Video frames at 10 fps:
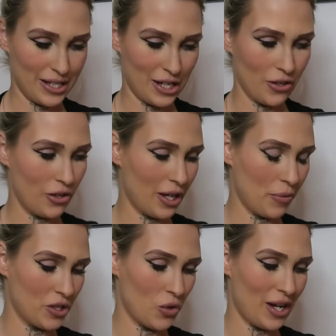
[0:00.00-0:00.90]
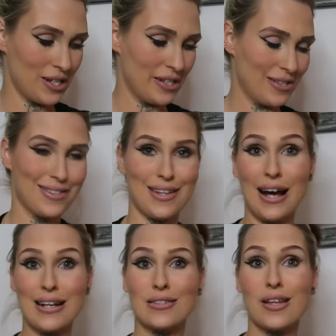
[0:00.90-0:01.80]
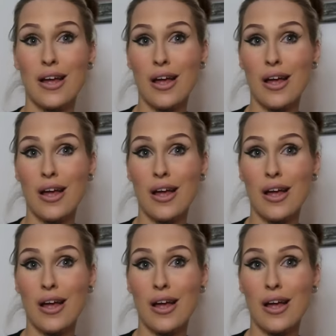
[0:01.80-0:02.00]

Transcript: I did look, it was quite a decent size,